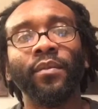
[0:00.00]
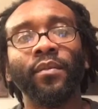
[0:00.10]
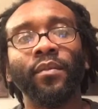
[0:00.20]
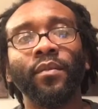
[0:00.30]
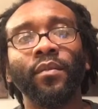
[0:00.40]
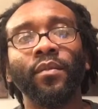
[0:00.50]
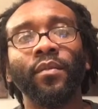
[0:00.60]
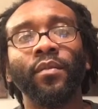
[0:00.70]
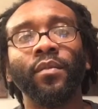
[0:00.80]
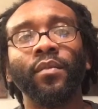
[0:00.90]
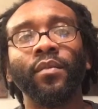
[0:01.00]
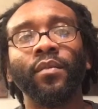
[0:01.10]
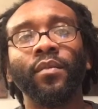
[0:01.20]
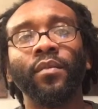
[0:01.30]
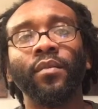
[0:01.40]

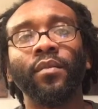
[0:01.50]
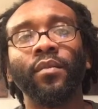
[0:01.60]
Nobody speaks.